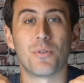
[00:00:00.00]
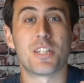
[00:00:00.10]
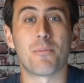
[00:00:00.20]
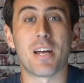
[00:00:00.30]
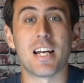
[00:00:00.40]
What's
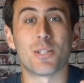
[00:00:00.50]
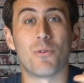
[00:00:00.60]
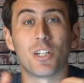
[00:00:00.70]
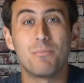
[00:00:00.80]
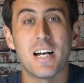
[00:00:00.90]
up guys, and
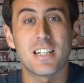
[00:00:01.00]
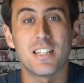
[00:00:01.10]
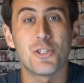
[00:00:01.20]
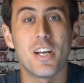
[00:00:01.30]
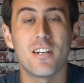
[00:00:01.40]
welcome back to
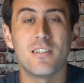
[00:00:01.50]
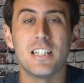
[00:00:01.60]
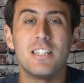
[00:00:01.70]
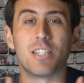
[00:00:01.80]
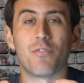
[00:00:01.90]
the channel.
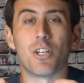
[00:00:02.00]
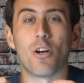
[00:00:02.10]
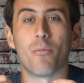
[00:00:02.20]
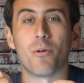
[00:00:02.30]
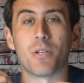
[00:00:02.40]
In this
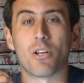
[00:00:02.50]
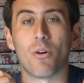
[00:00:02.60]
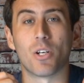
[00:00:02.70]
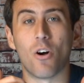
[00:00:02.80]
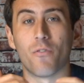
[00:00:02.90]
video I'm going to be
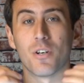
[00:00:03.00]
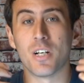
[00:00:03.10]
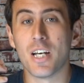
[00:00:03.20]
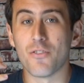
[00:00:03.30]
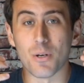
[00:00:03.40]
going
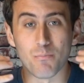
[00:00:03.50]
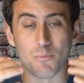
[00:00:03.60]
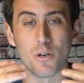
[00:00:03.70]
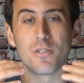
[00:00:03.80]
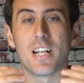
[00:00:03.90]
over the
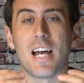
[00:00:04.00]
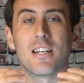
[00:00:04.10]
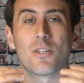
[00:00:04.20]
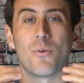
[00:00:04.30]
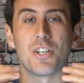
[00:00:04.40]
most
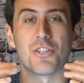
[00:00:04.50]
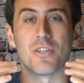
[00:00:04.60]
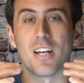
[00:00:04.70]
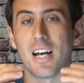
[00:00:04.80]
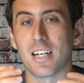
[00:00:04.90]
asked
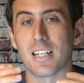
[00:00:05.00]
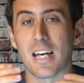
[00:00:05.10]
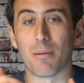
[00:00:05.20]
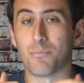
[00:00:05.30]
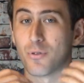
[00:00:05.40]
question I
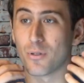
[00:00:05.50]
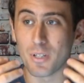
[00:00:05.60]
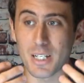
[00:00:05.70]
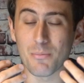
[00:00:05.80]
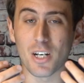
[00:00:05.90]
get
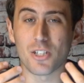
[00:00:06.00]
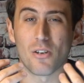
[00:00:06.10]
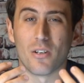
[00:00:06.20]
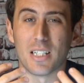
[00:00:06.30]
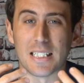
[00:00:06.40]
pretty much
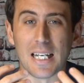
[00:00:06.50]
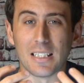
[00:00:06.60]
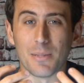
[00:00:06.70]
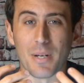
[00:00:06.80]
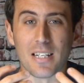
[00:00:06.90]
on a
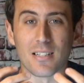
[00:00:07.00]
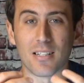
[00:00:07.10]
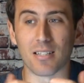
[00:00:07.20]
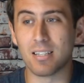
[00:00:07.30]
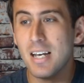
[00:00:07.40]
daily
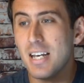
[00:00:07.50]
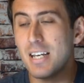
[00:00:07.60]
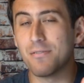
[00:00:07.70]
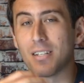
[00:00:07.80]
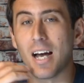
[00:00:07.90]
basis.
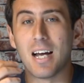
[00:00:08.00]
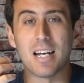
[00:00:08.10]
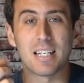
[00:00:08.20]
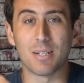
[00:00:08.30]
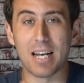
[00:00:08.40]
If not,
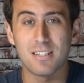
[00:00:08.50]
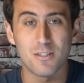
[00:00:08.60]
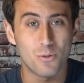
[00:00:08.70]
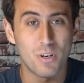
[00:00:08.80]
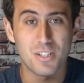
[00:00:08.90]
I get asked
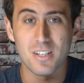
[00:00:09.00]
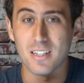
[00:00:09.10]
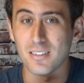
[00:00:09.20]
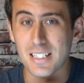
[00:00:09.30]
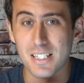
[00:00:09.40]
this question
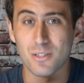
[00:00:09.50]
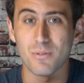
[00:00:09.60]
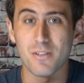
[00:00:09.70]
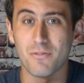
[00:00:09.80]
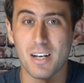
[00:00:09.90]
at least
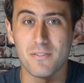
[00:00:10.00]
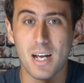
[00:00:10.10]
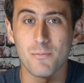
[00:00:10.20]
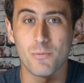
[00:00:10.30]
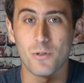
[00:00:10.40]
3 to 5
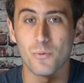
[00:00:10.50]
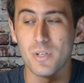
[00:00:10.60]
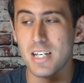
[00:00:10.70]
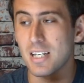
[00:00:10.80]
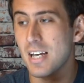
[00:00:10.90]
times per
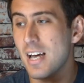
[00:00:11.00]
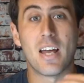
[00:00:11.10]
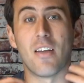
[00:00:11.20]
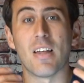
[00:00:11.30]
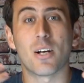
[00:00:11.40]
week.
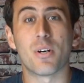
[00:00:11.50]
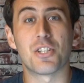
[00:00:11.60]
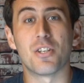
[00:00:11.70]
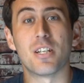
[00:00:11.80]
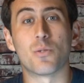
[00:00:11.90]
And that
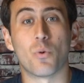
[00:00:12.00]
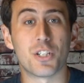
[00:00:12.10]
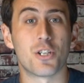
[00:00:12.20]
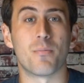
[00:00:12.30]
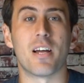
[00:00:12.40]
question is,
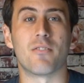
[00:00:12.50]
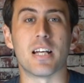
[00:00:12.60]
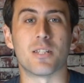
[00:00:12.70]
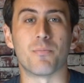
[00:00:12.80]
what should my rates